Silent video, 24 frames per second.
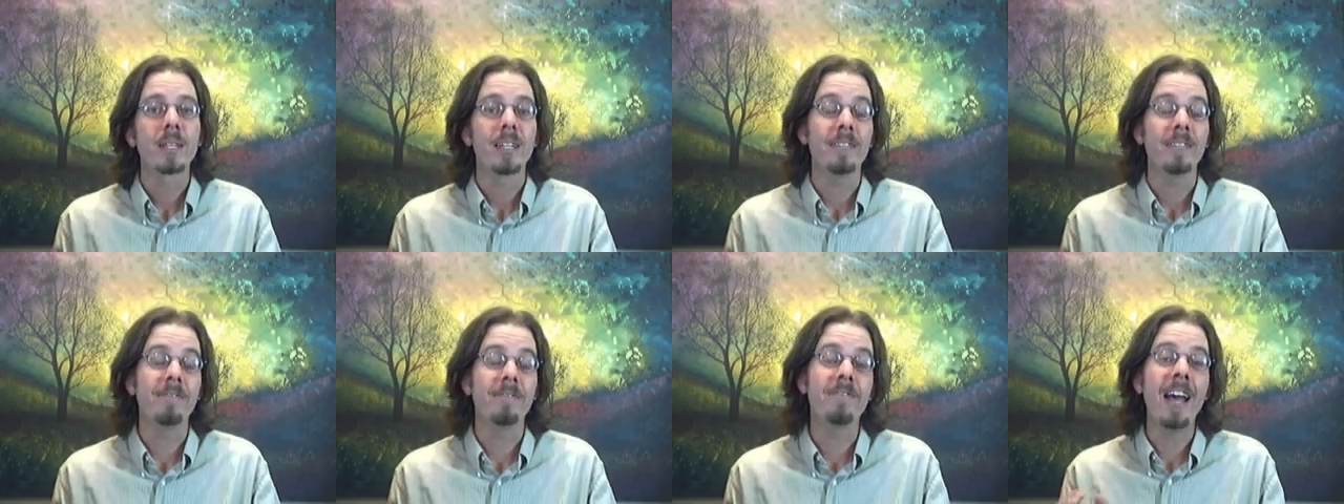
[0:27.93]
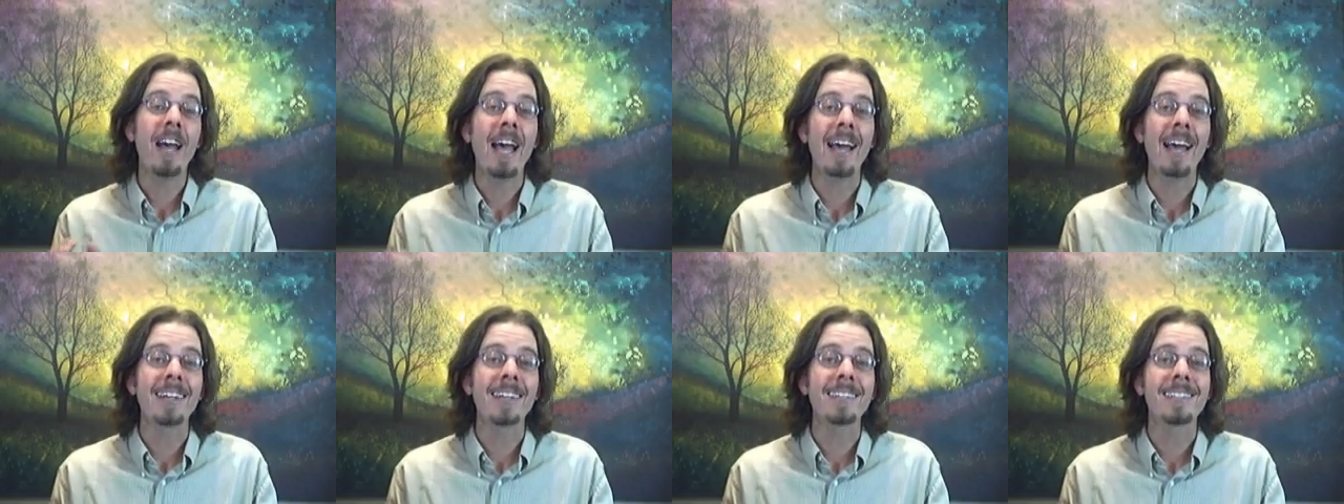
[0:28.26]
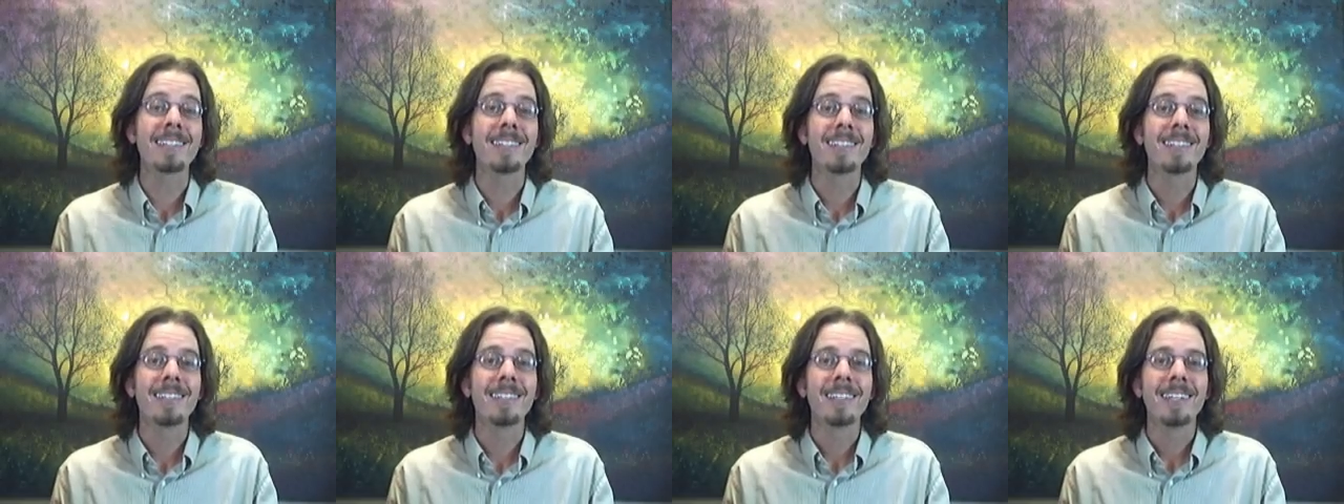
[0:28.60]
In
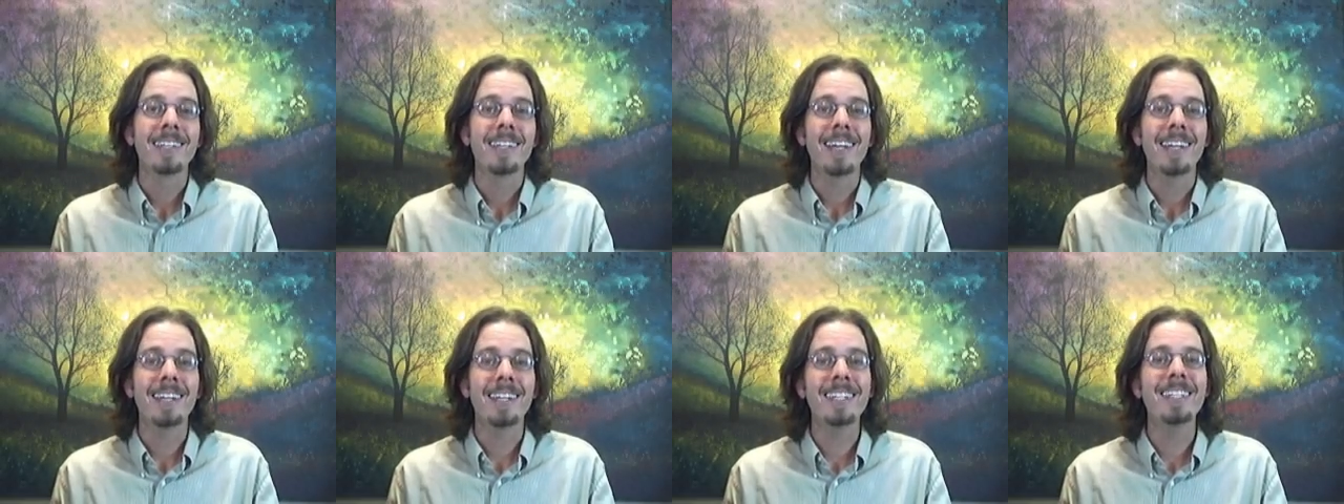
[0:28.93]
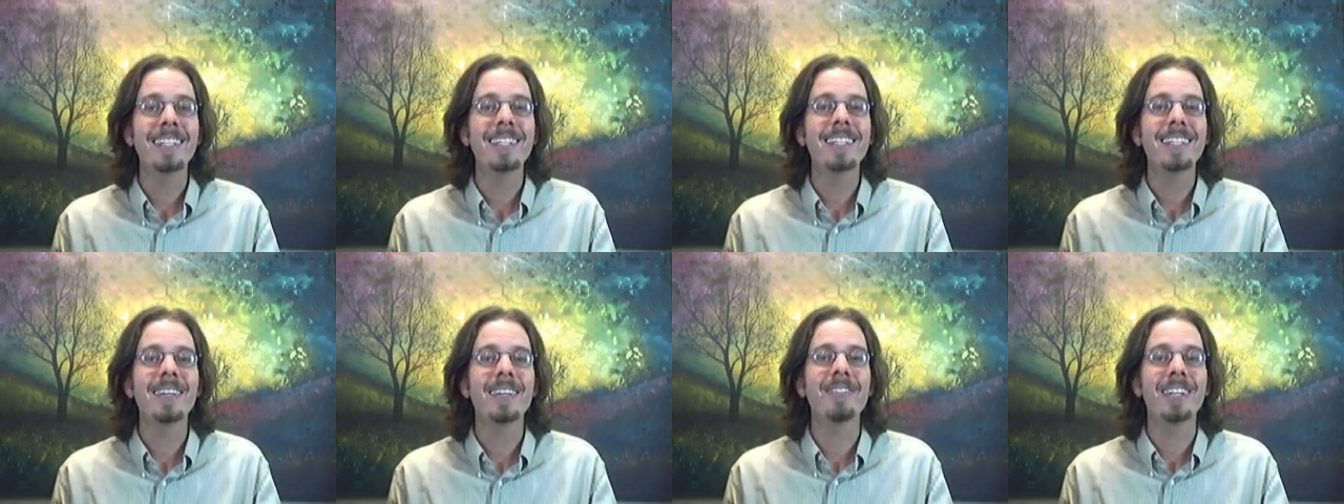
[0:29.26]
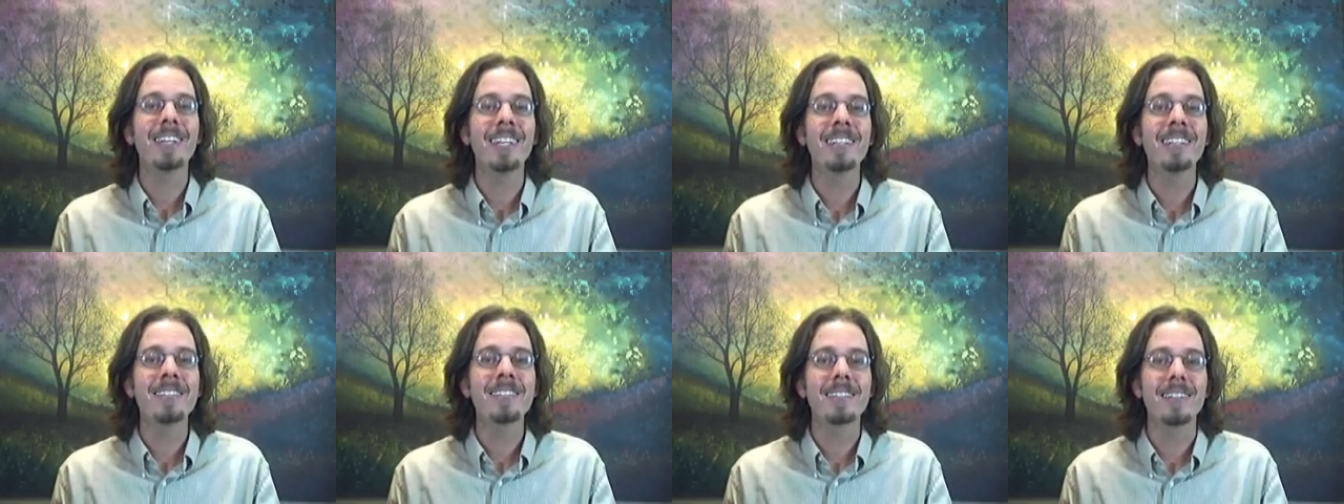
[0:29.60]
fact, at any
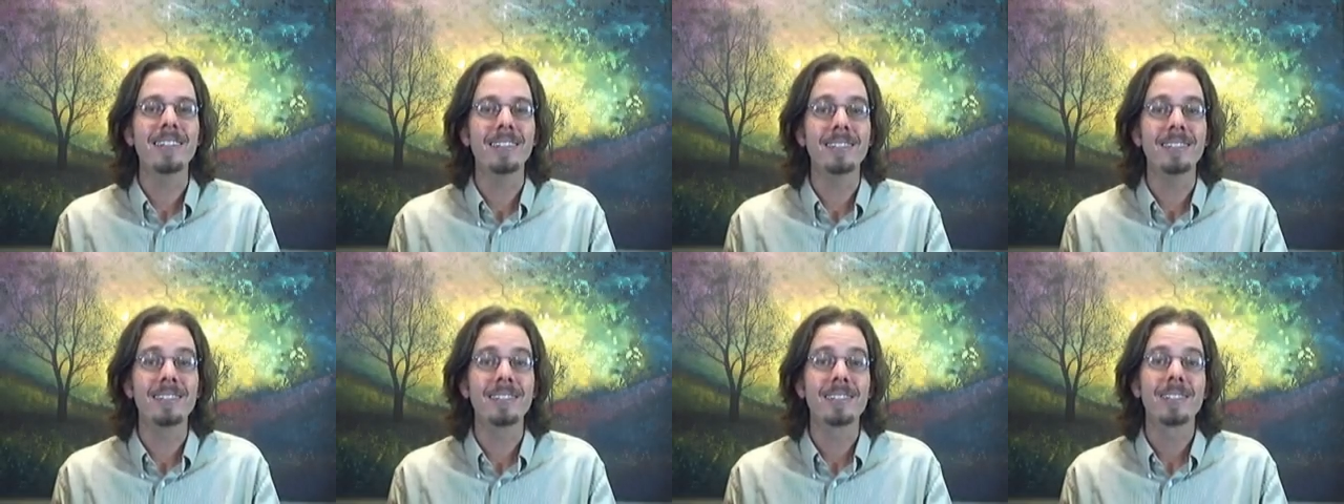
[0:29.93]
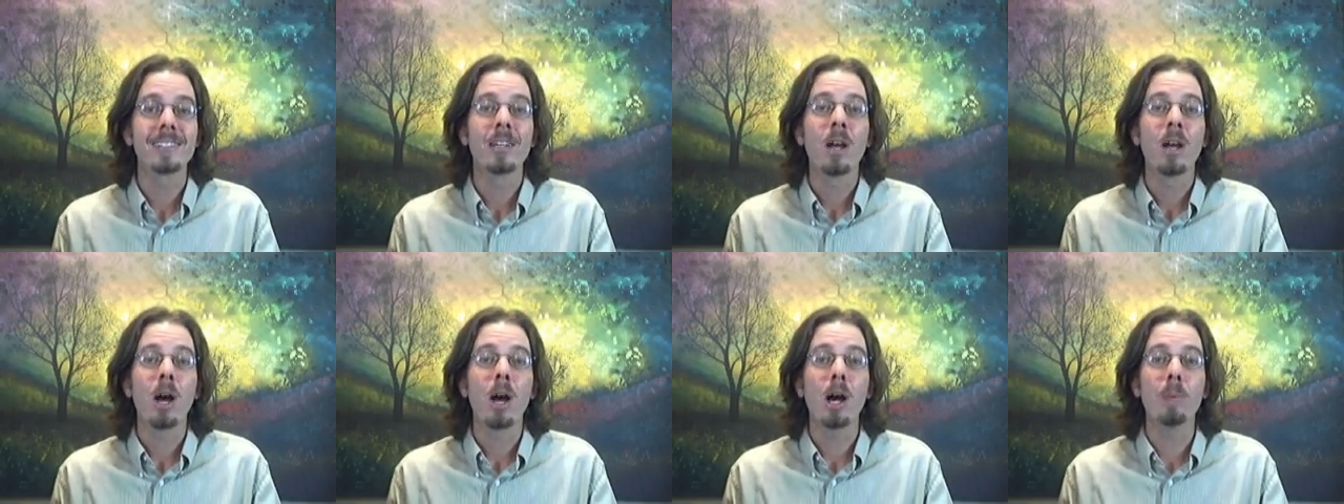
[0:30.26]
given instance,